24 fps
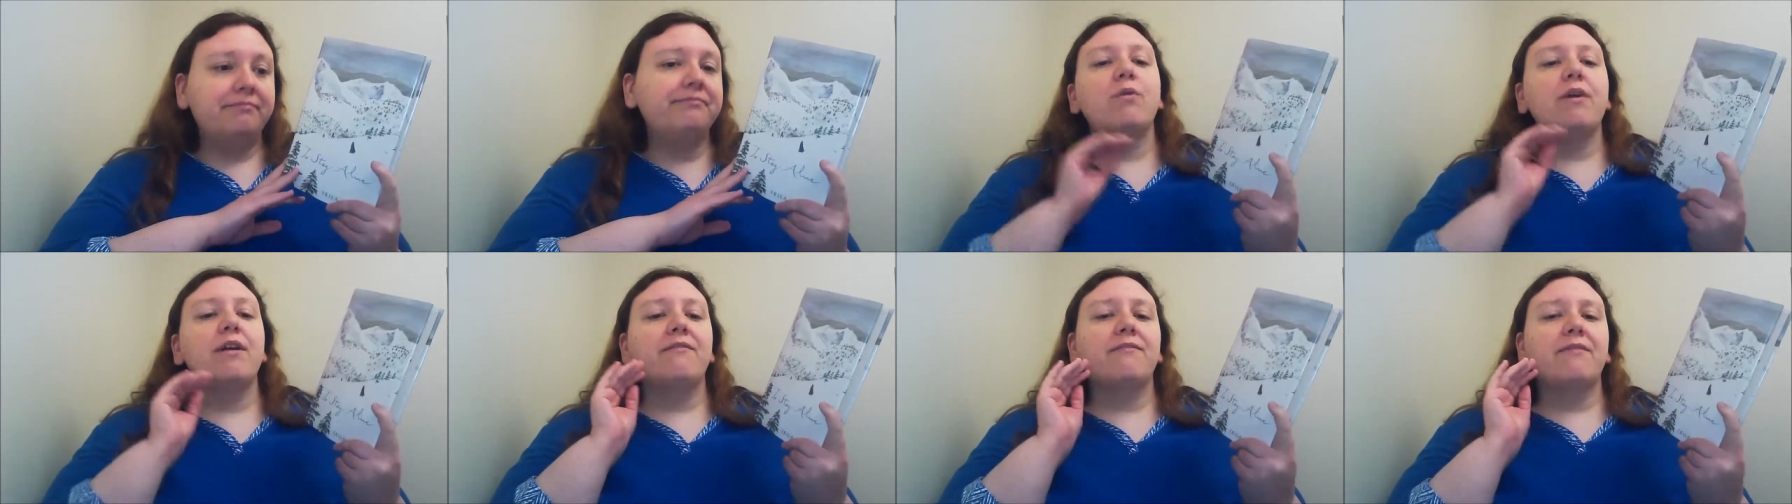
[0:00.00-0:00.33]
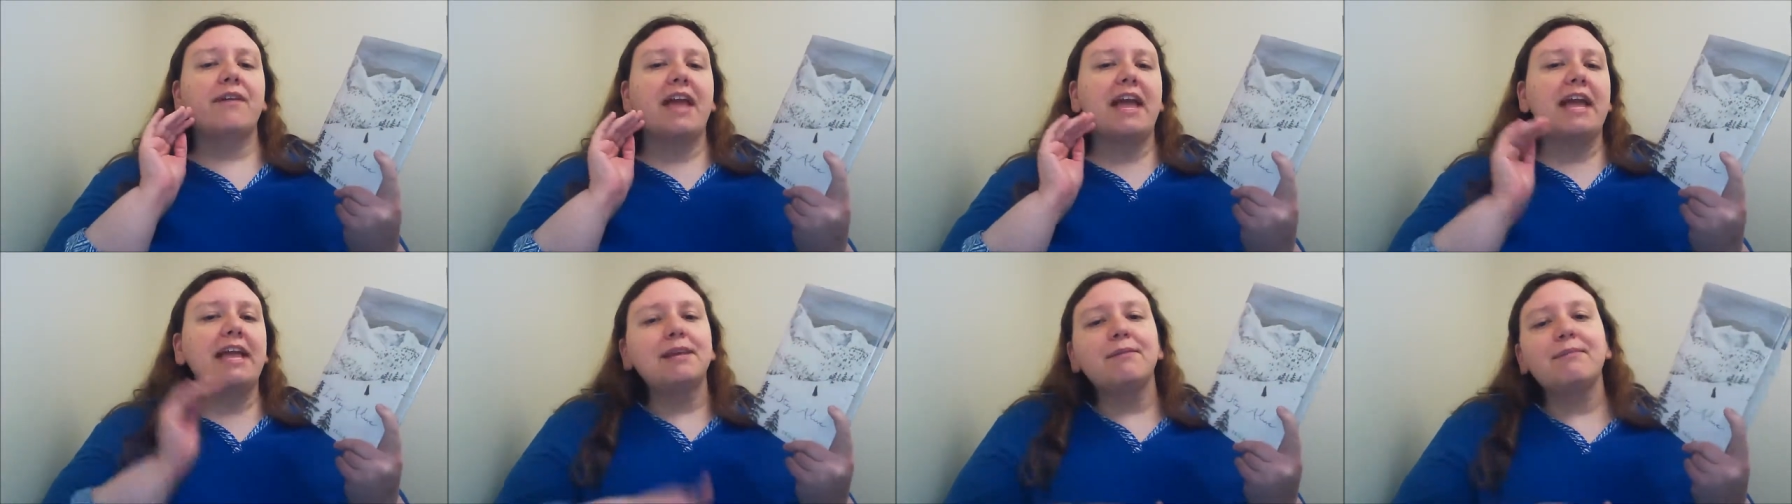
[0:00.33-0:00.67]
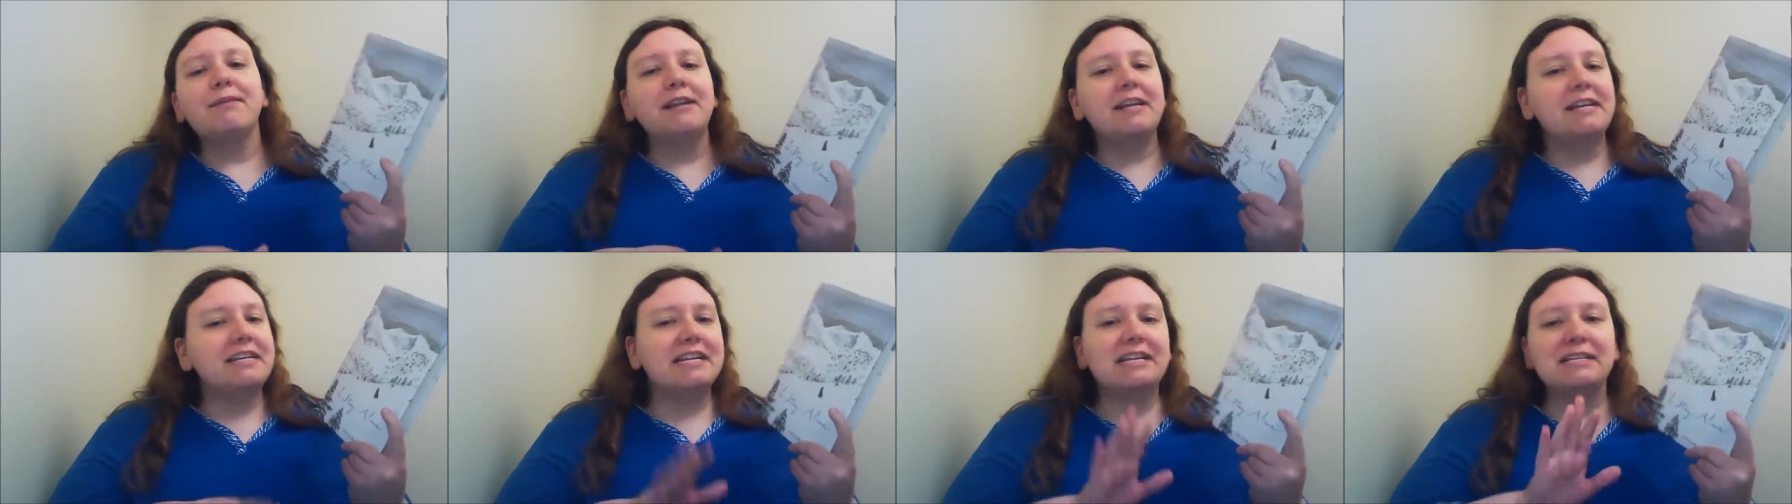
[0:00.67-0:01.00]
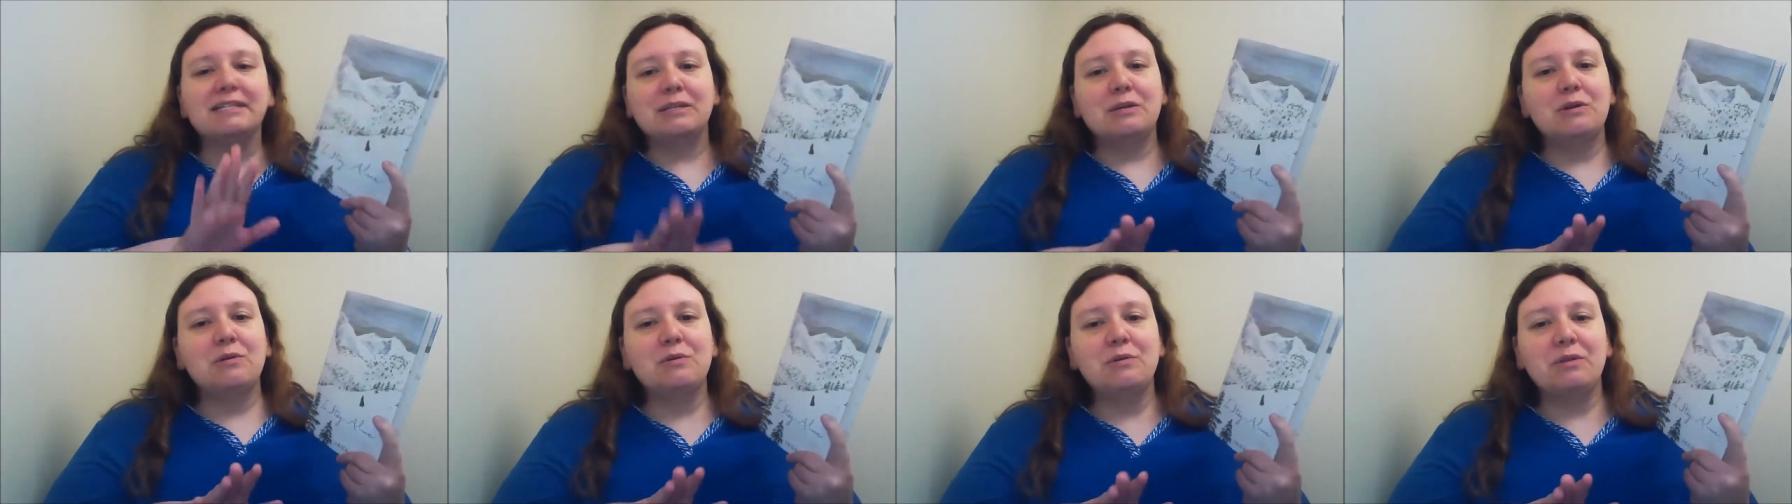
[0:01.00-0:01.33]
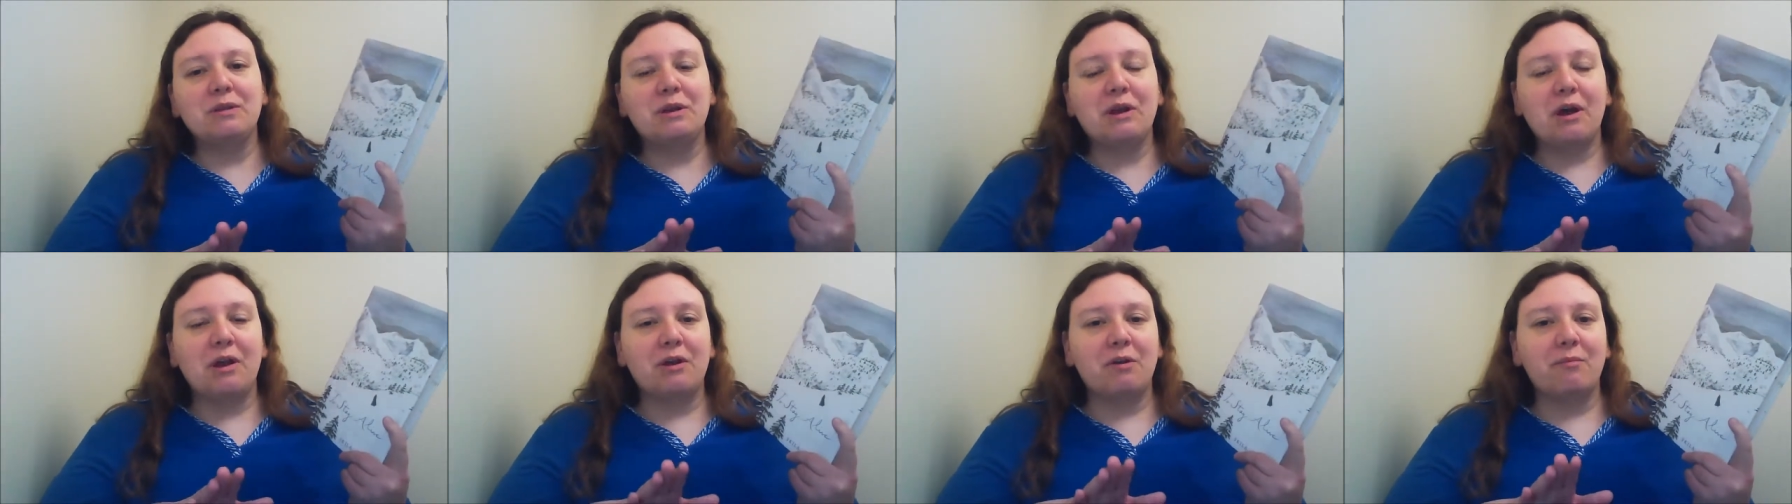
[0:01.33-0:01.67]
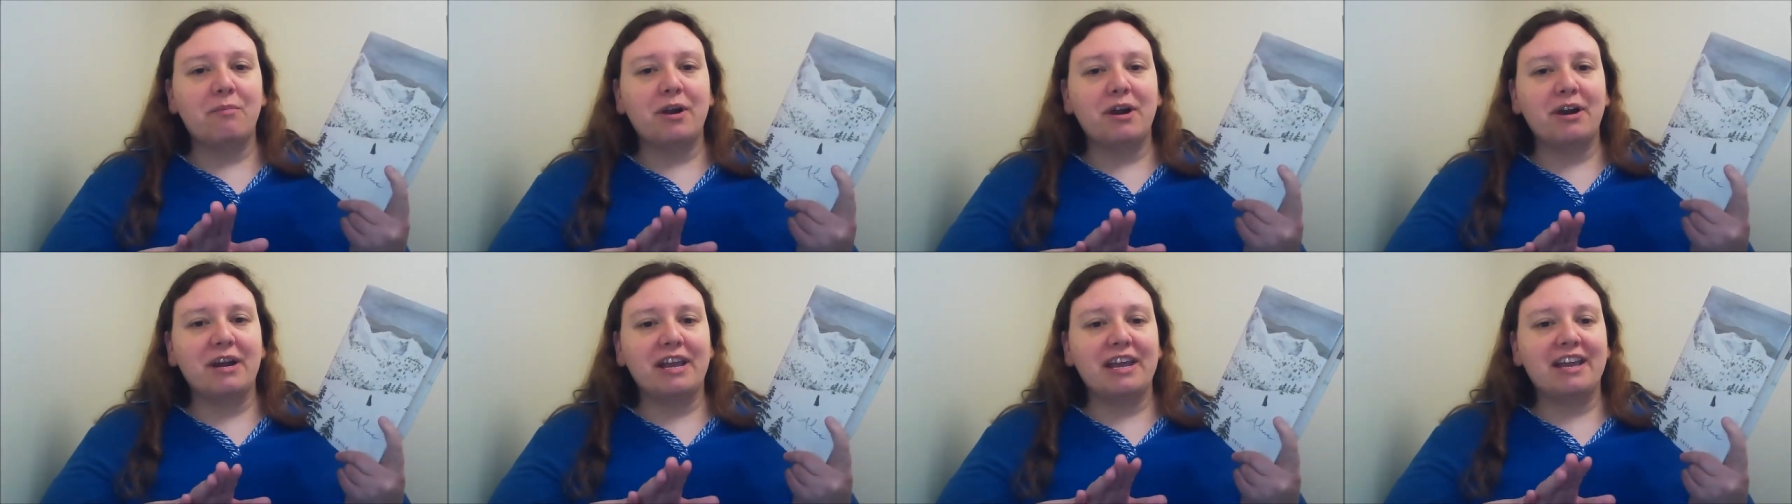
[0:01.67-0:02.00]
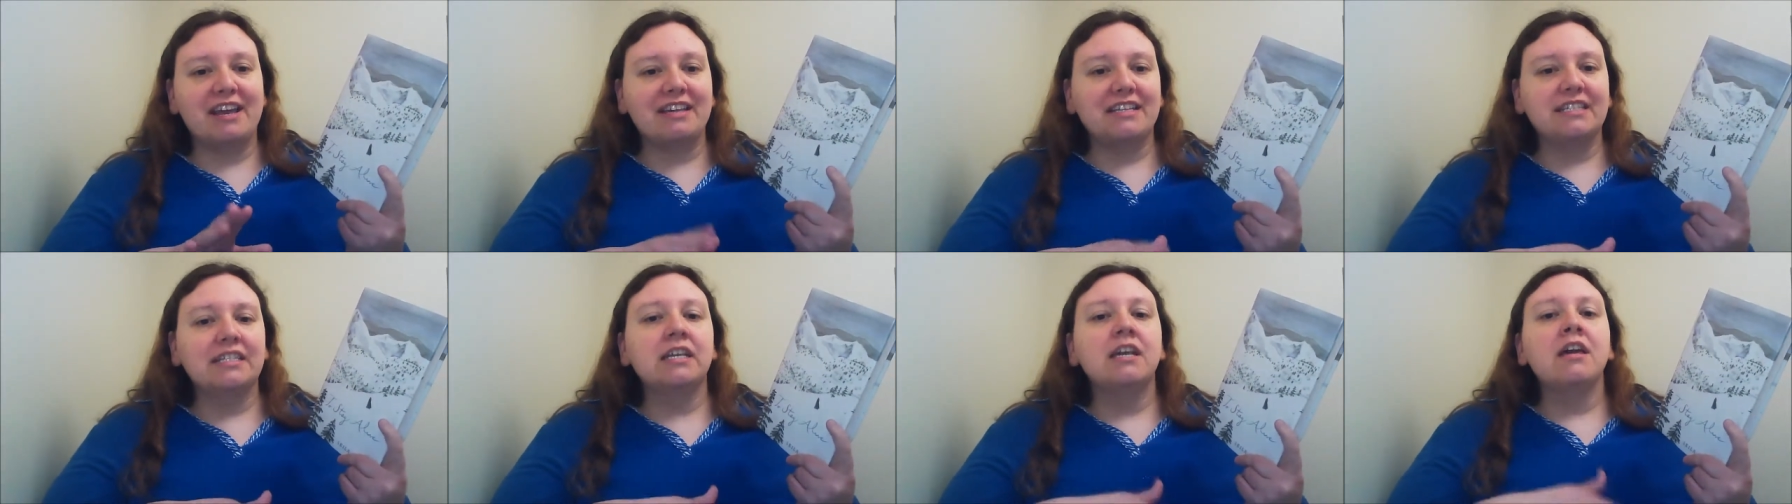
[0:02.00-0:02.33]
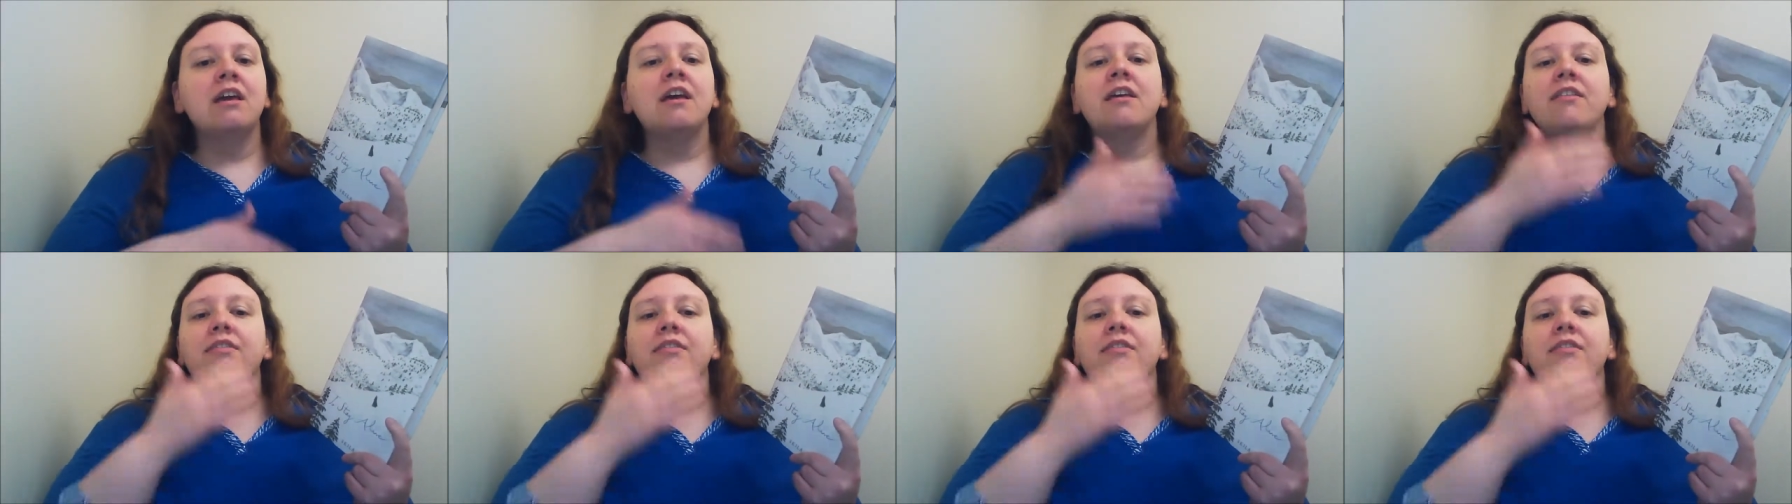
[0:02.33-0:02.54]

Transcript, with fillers: So if anybody doesn't know who the Donner Party is,